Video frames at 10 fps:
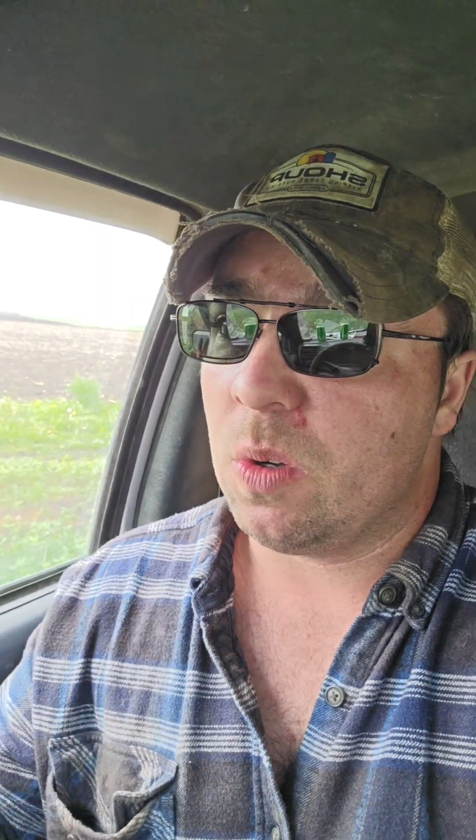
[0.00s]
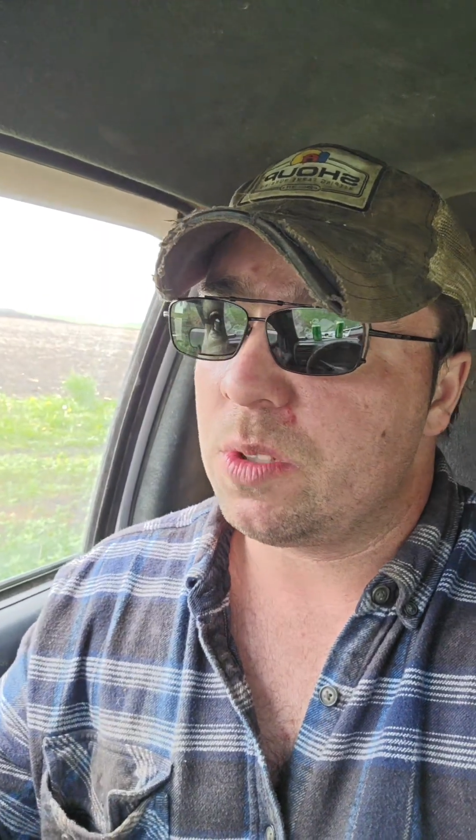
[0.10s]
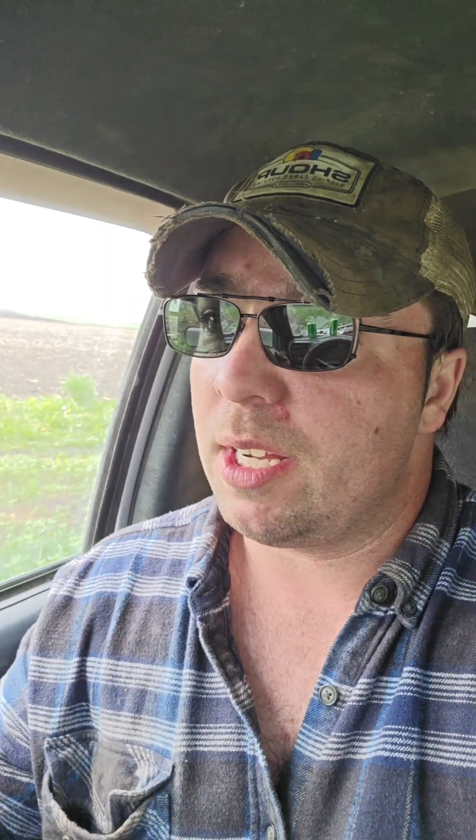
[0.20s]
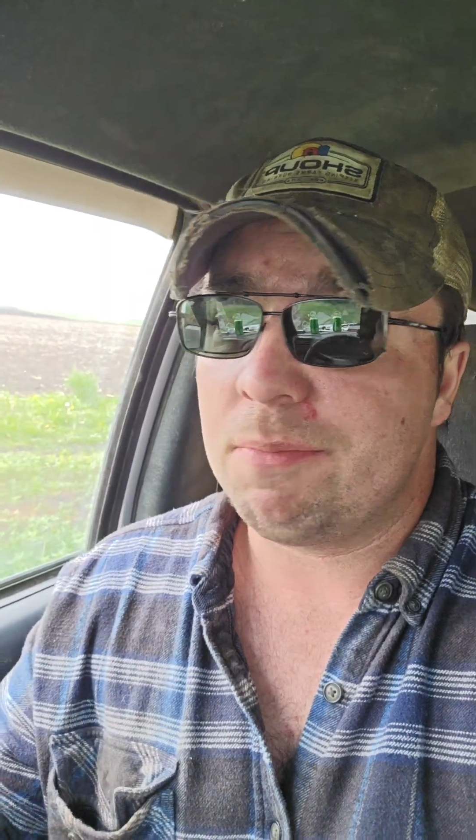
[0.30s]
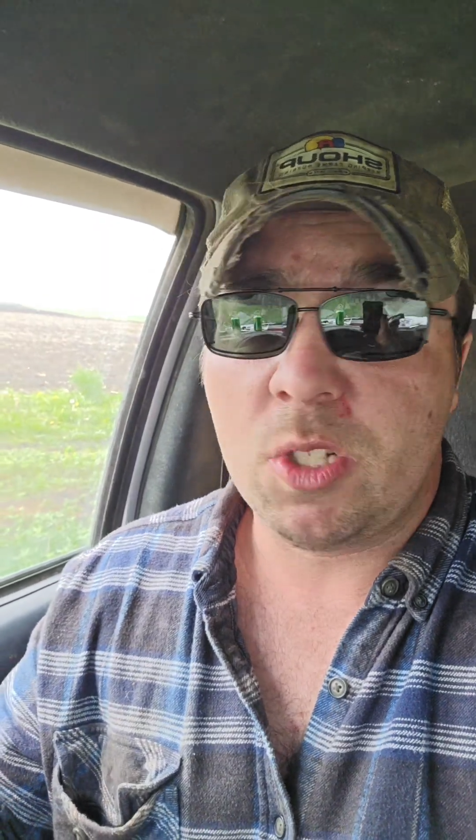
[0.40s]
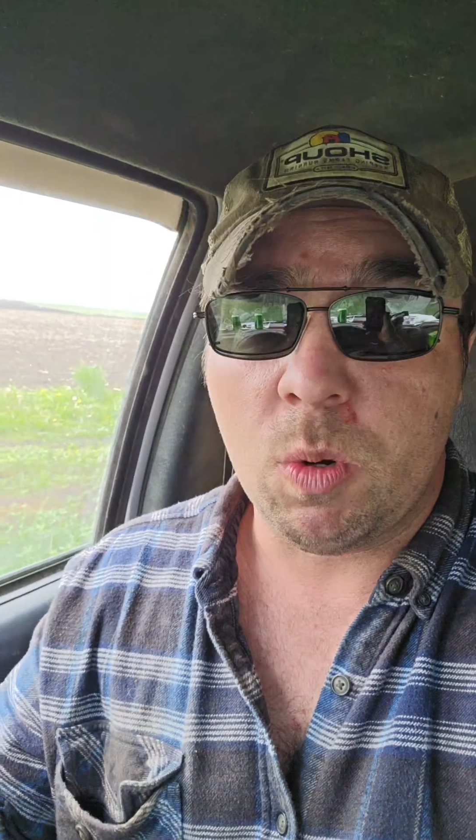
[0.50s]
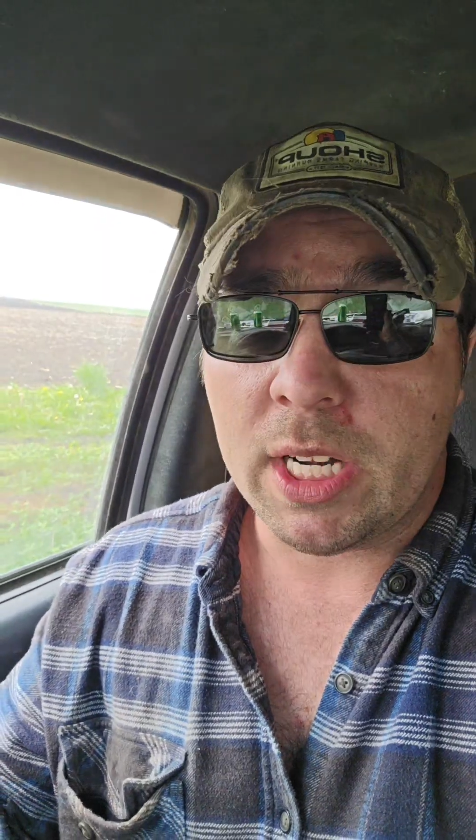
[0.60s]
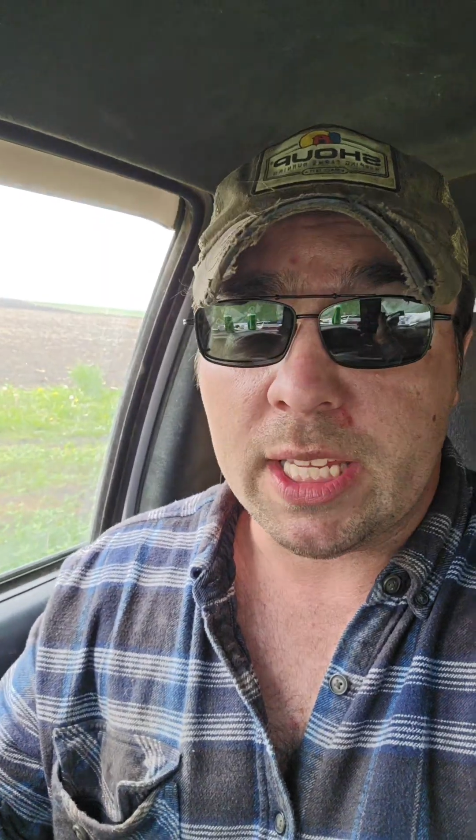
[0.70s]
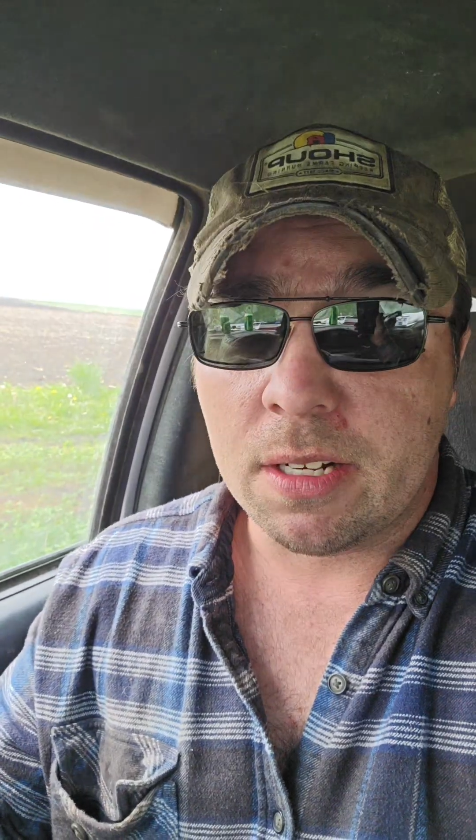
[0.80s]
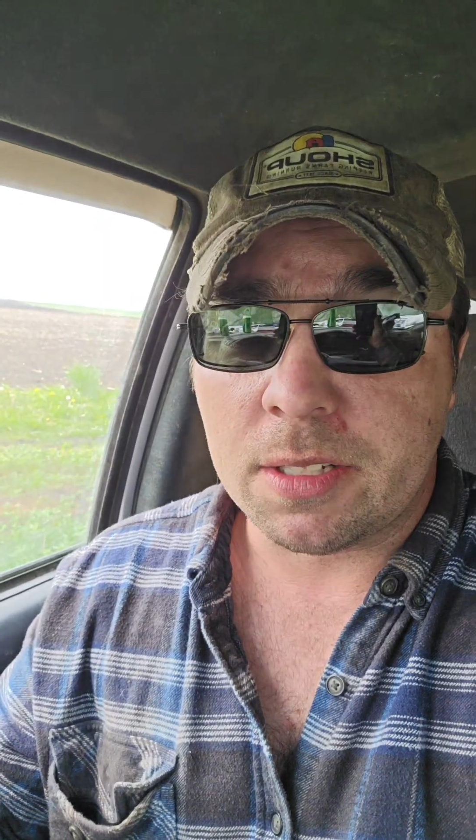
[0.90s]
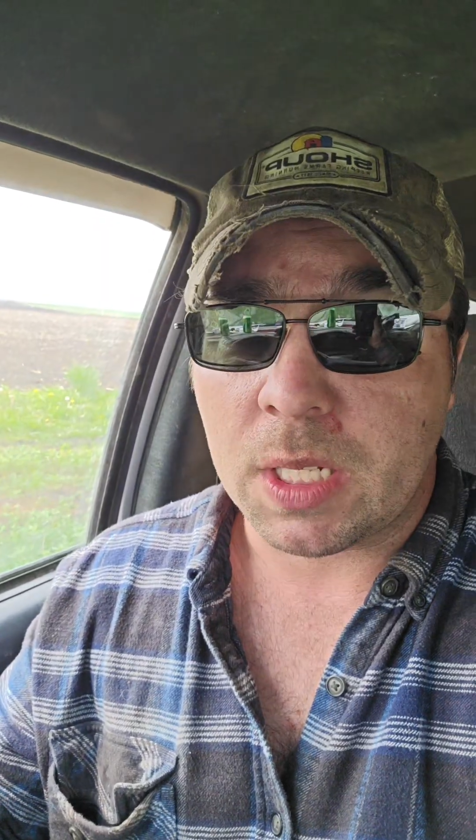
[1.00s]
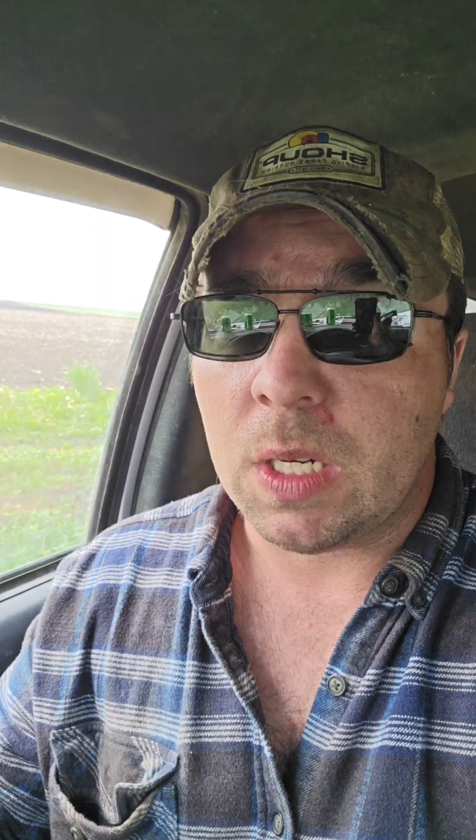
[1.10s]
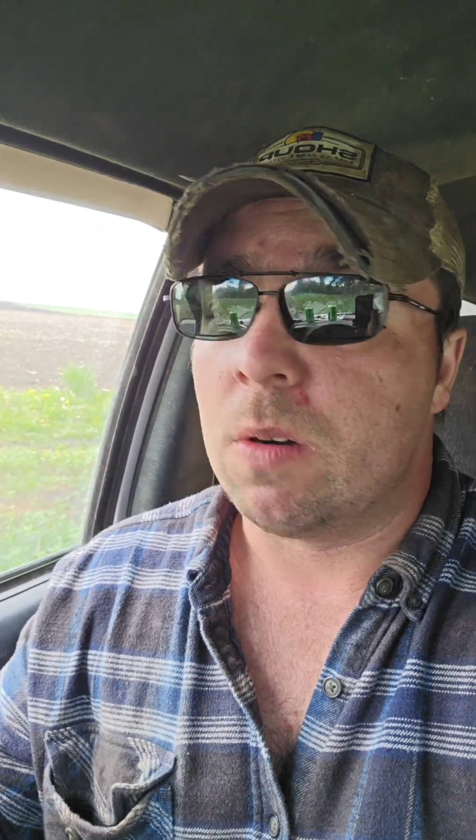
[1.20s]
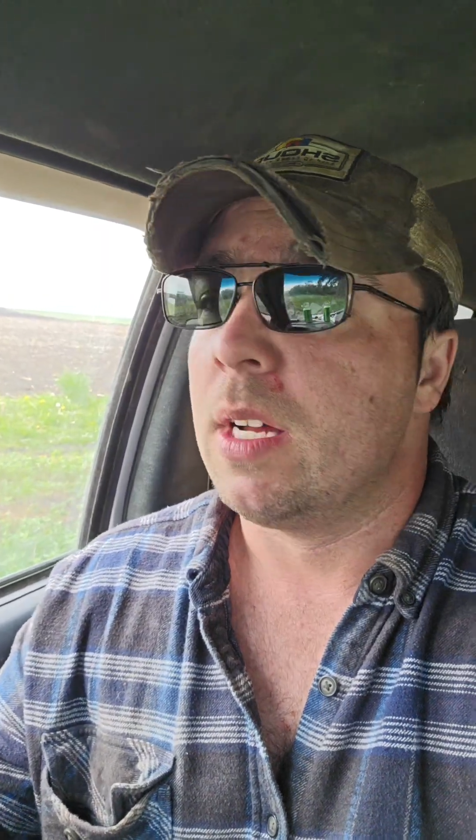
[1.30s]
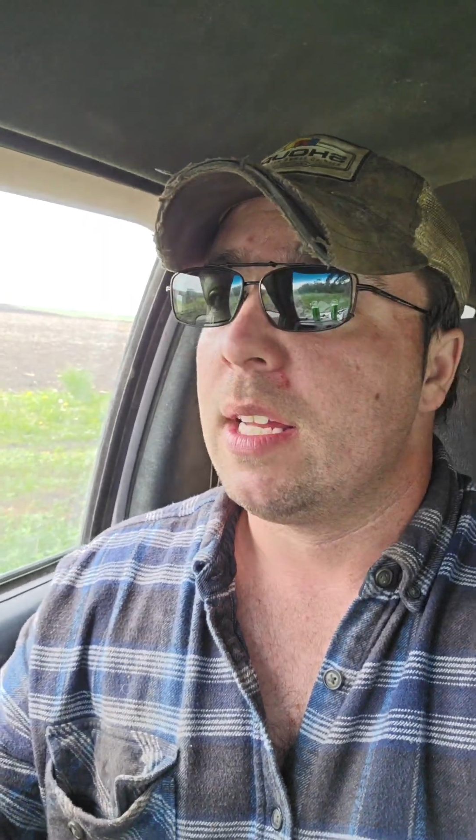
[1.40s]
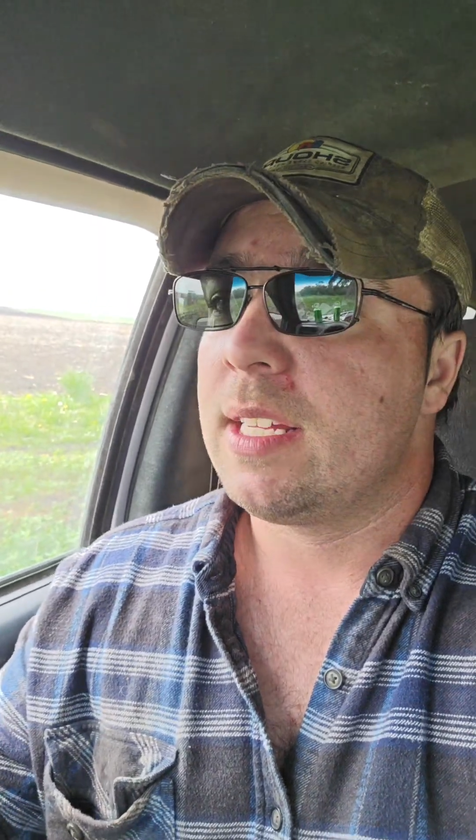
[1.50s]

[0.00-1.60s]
some 20 years ago